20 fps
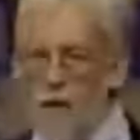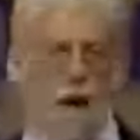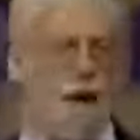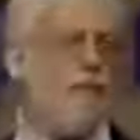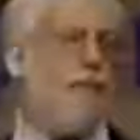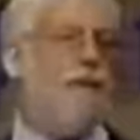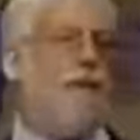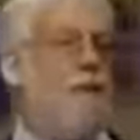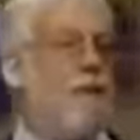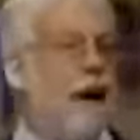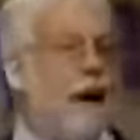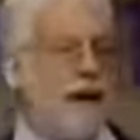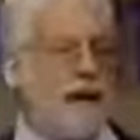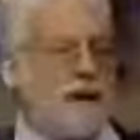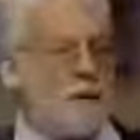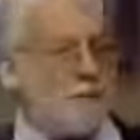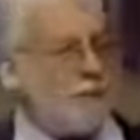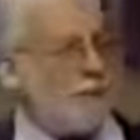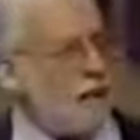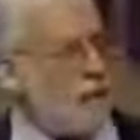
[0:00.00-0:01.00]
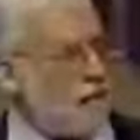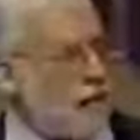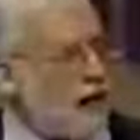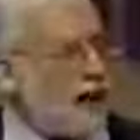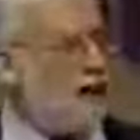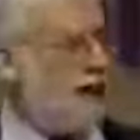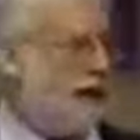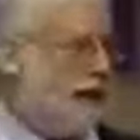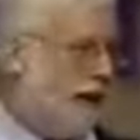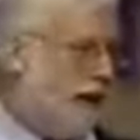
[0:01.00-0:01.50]
you have every right to be a
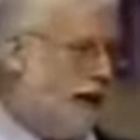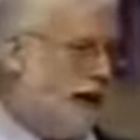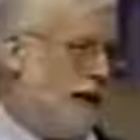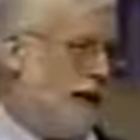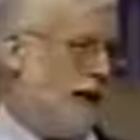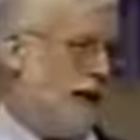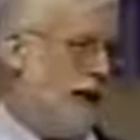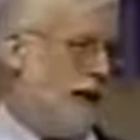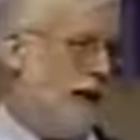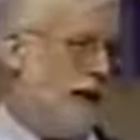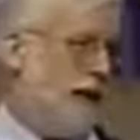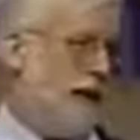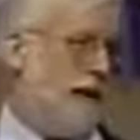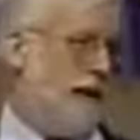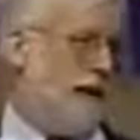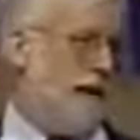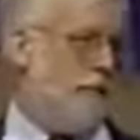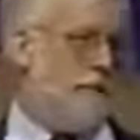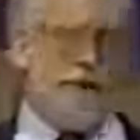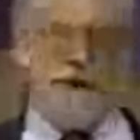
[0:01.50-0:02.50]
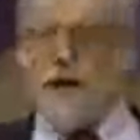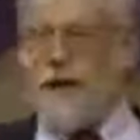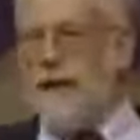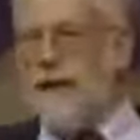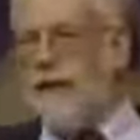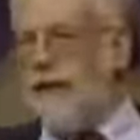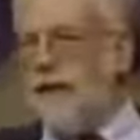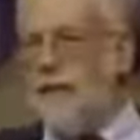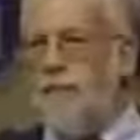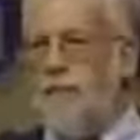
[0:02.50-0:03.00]
Mason
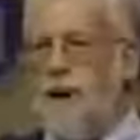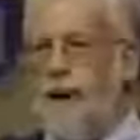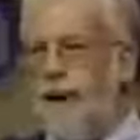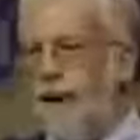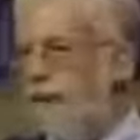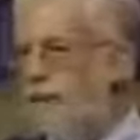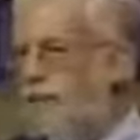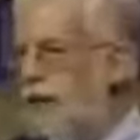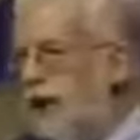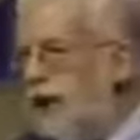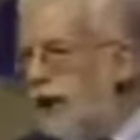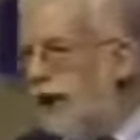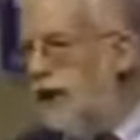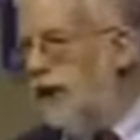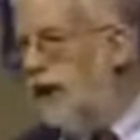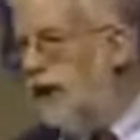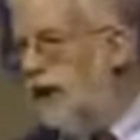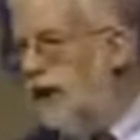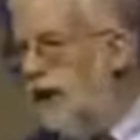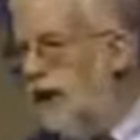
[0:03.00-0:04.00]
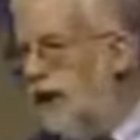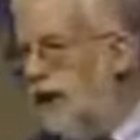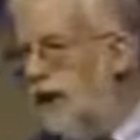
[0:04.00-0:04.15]
because it's a pagan religion.